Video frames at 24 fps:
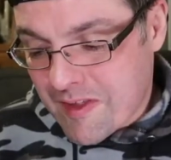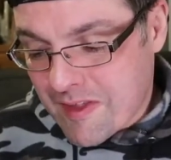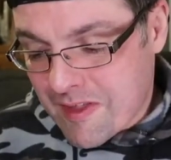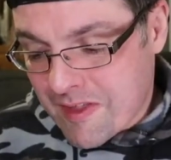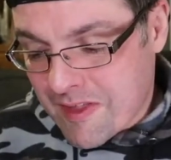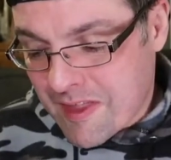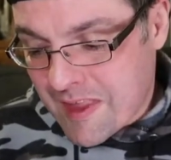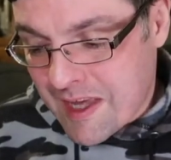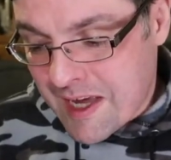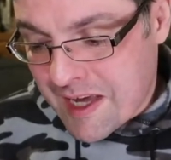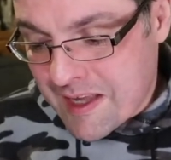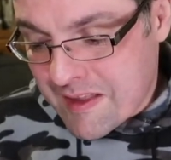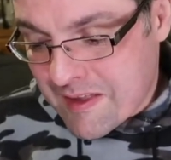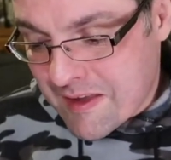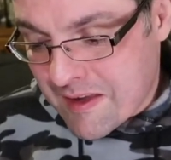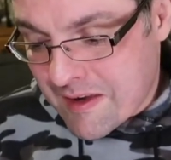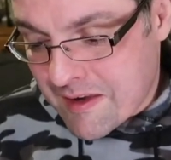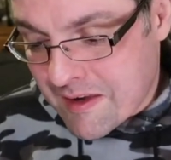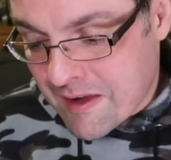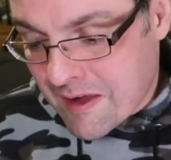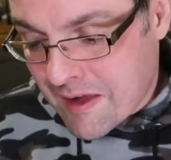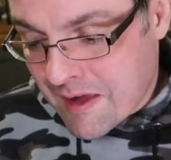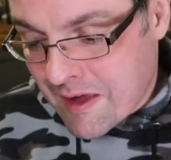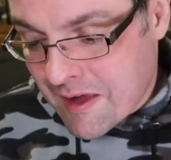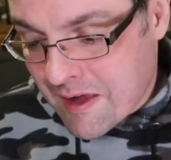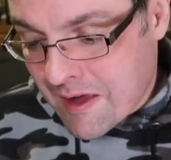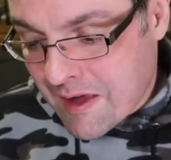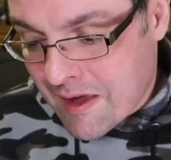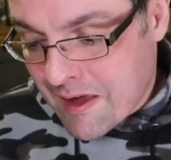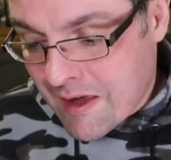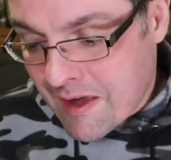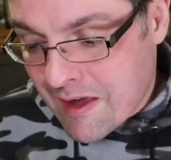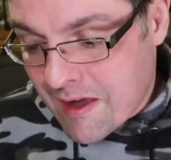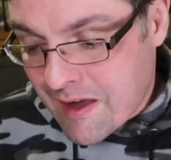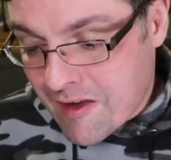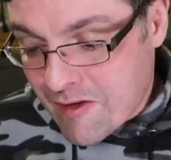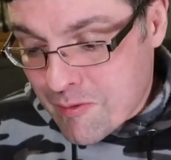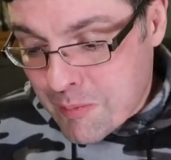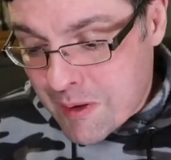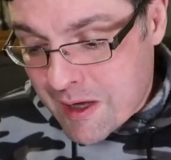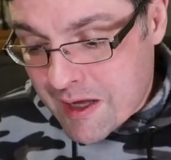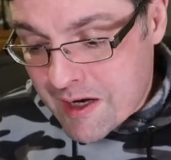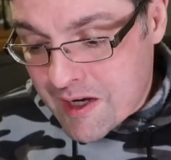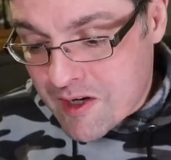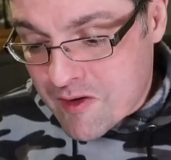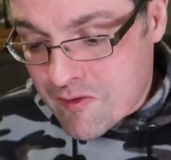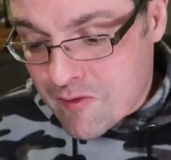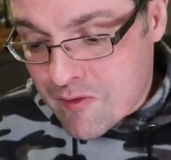They did a
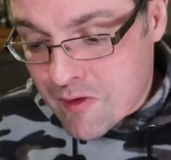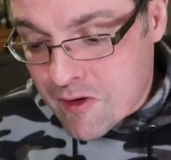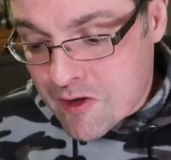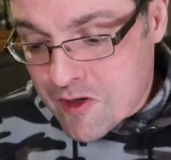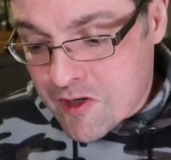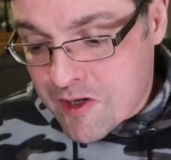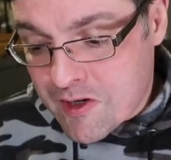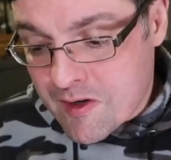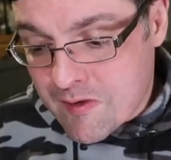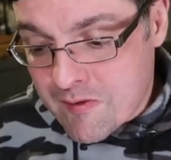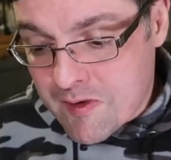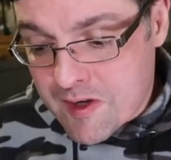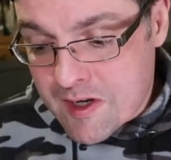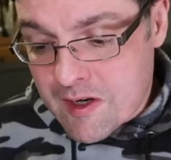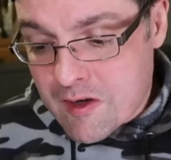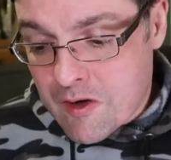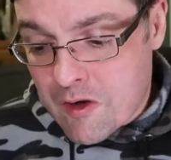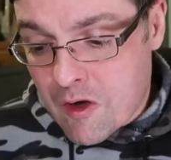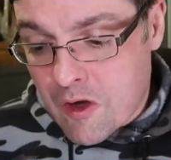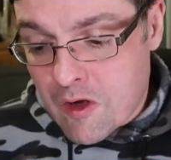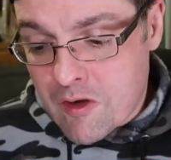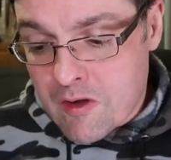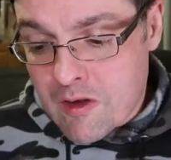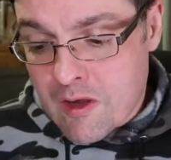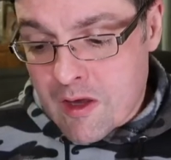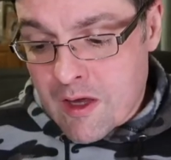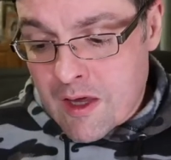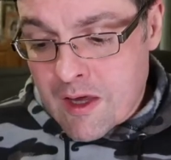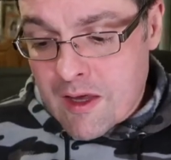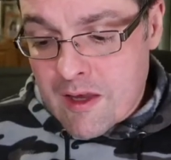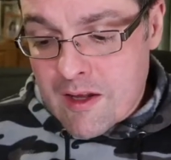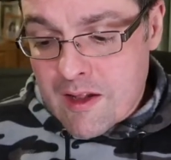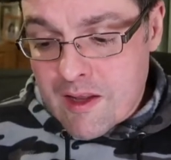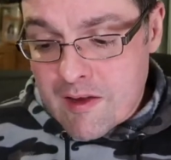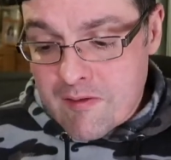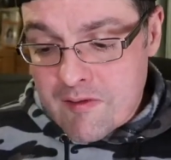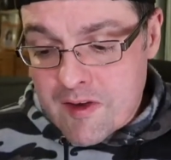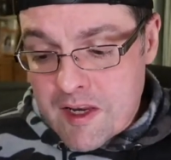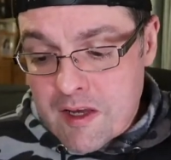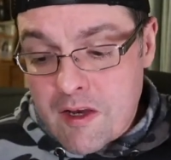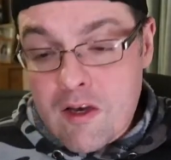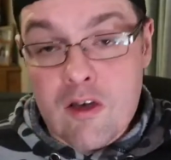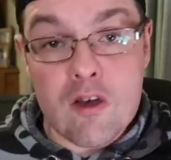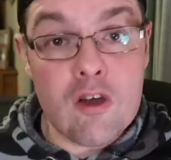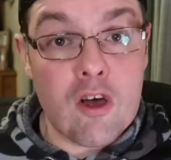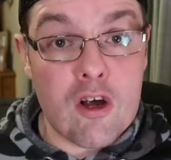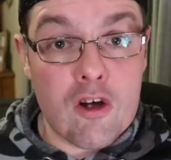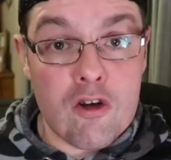Spanish version of it called La Vida
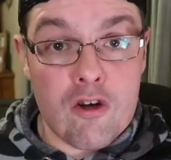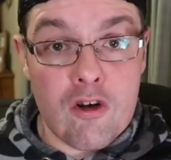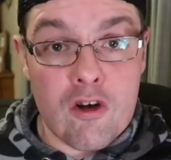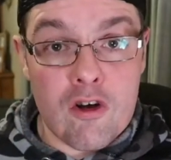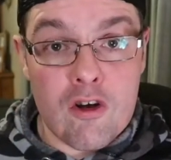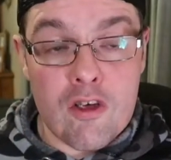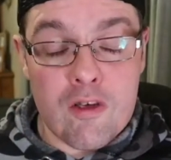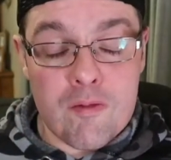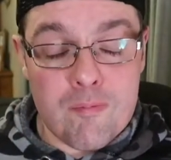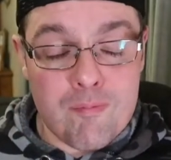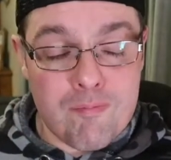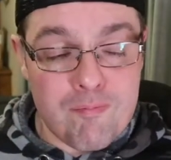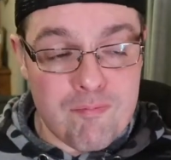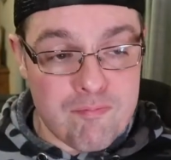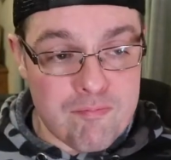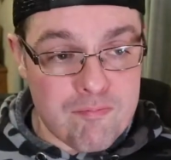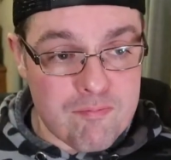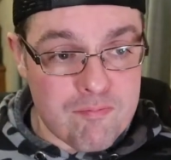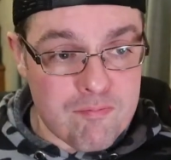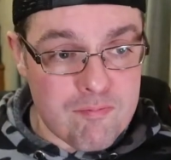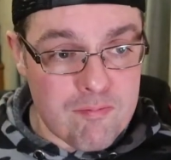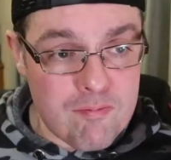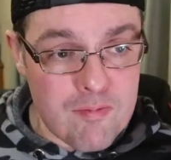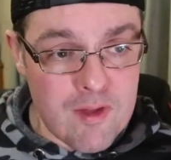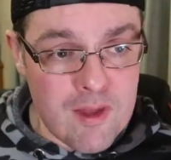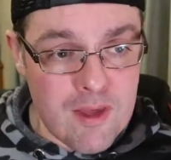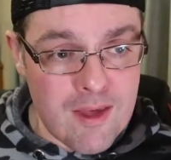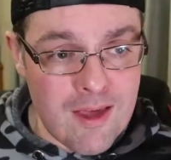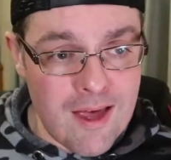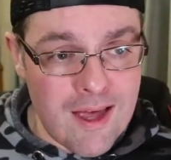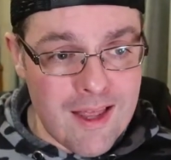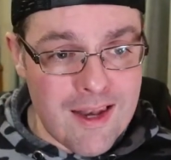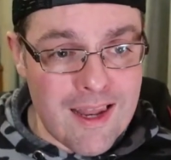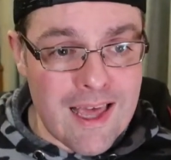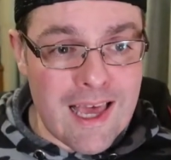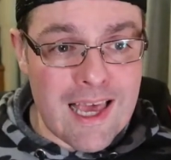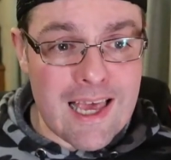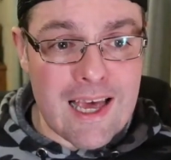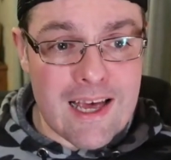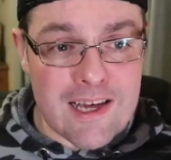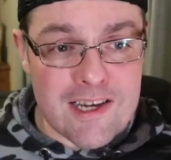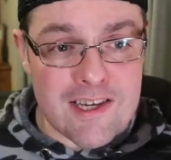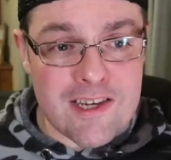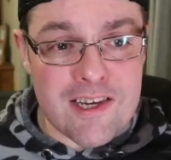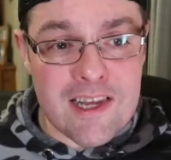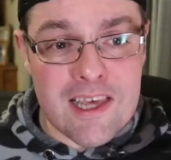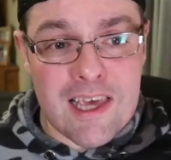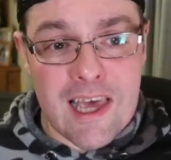Nocturna. And I
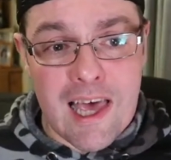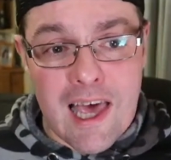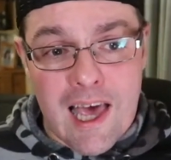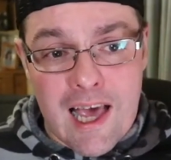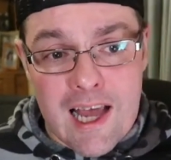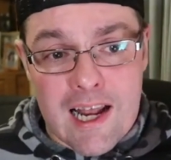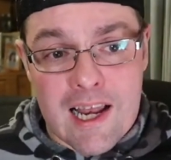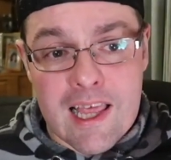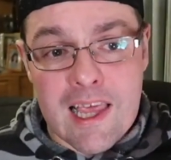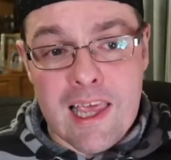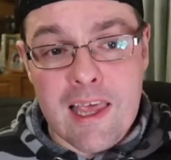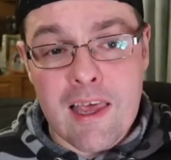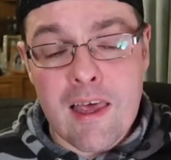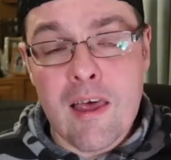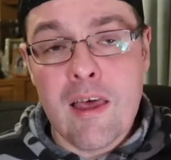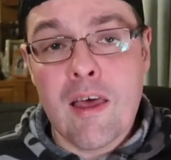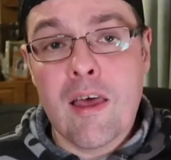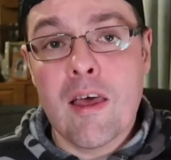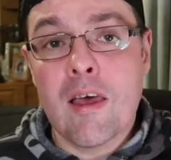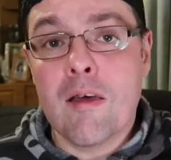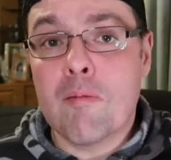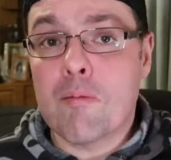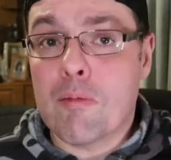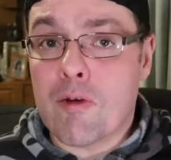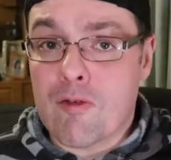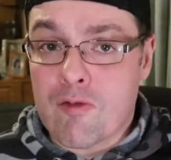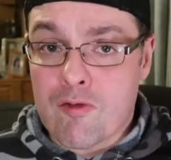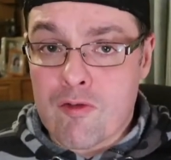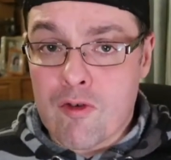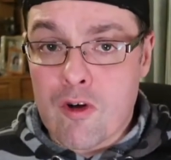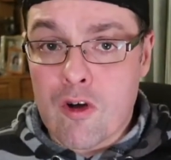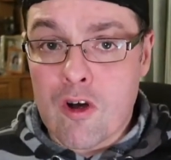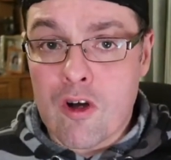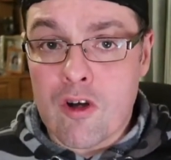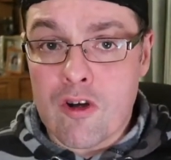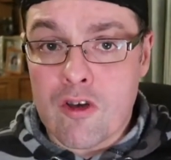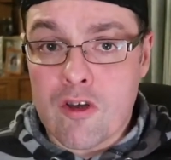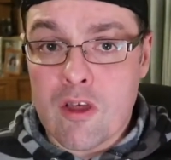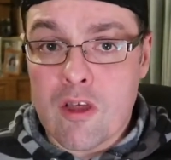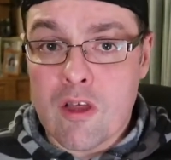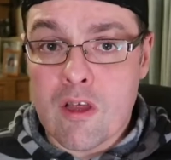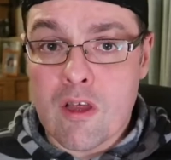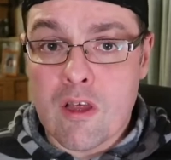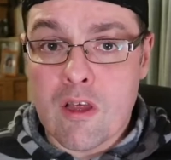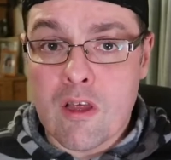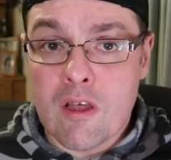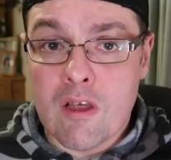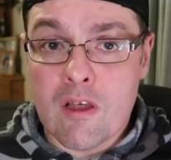actually highly preferred
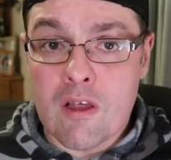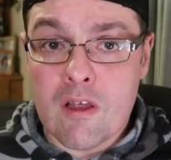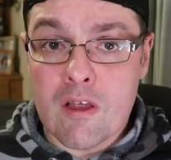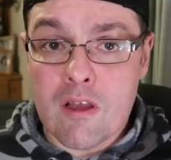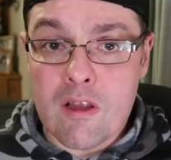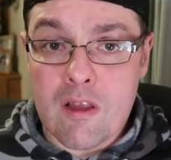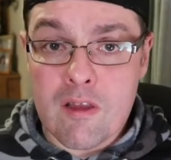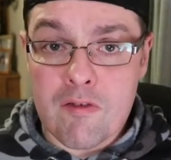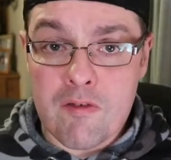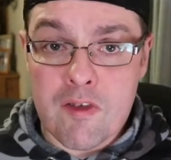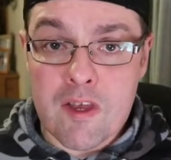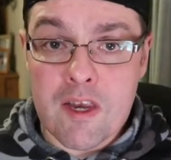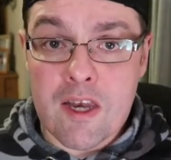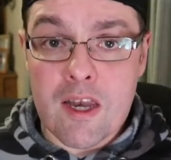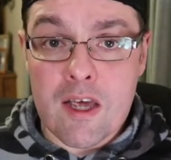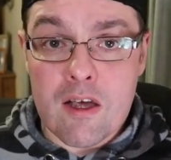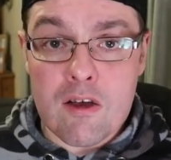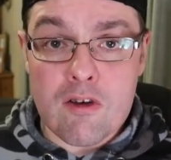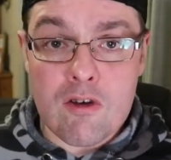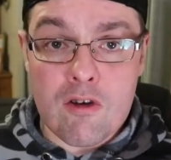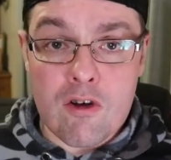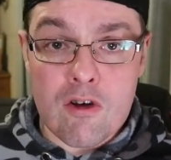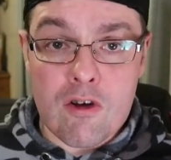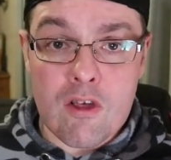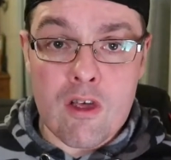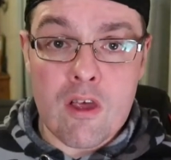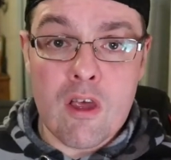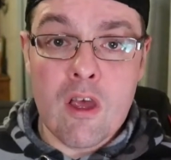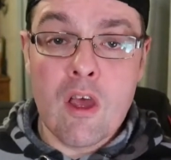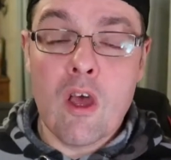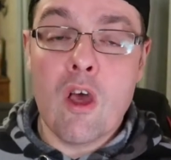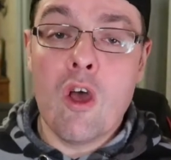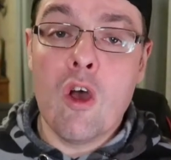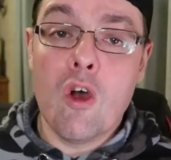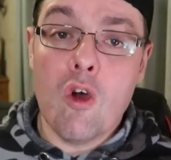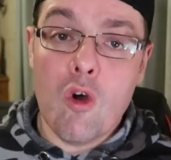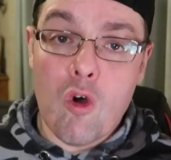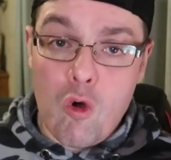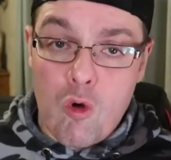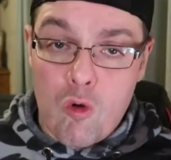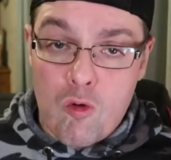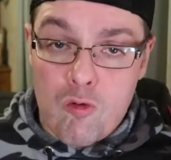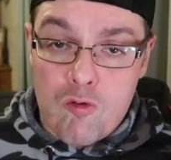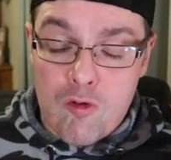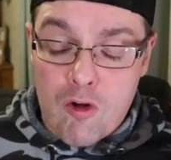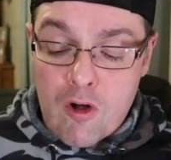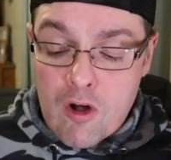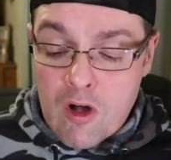La Vida Nocturna
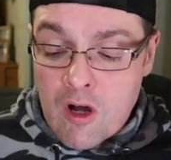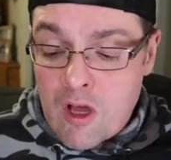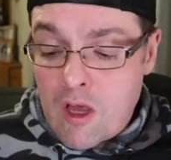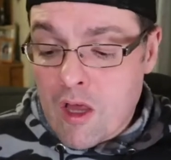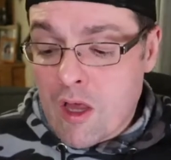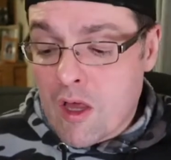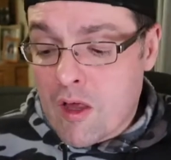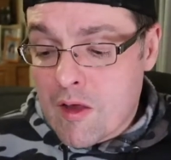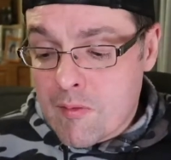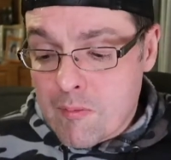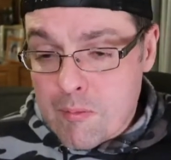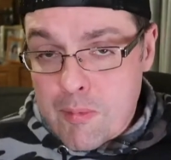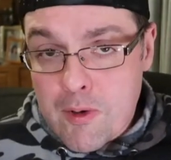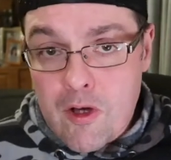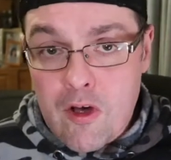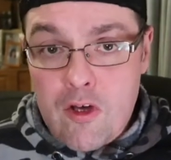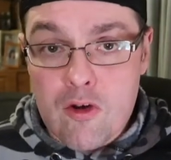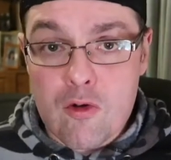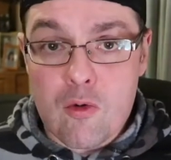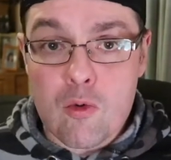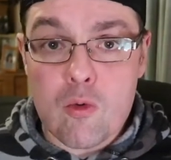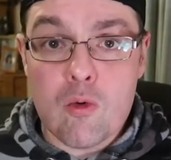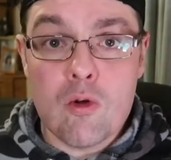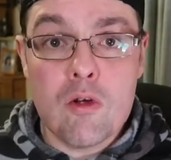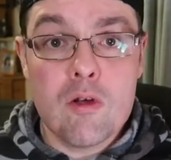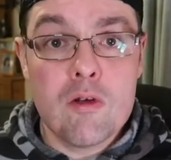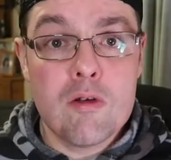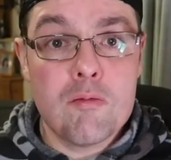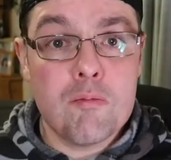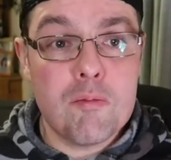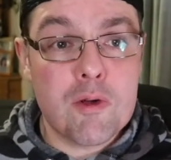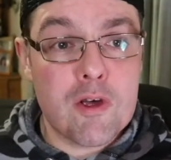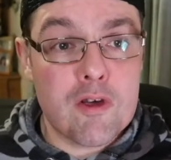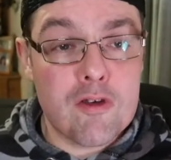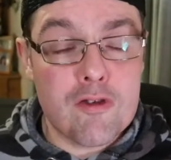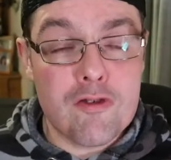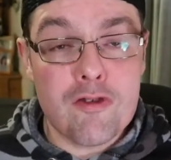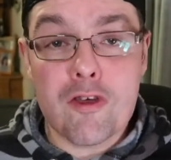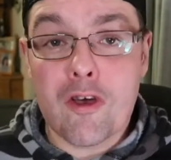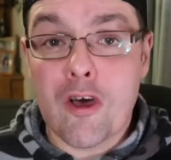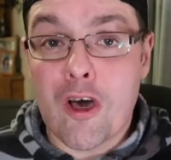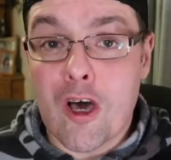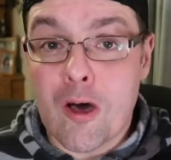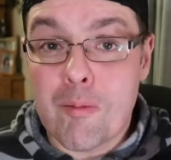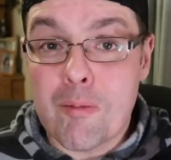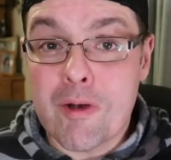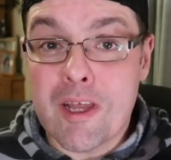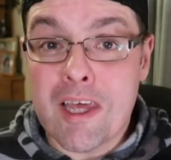over Blotto because the
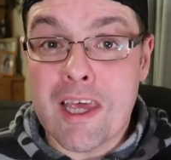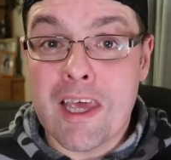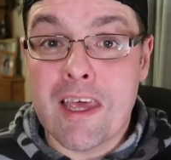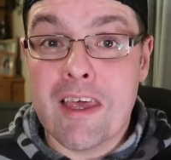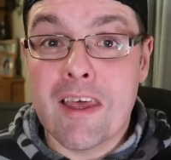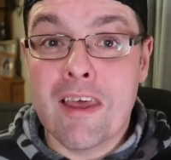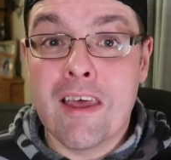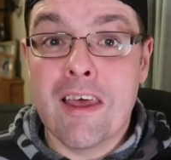comedy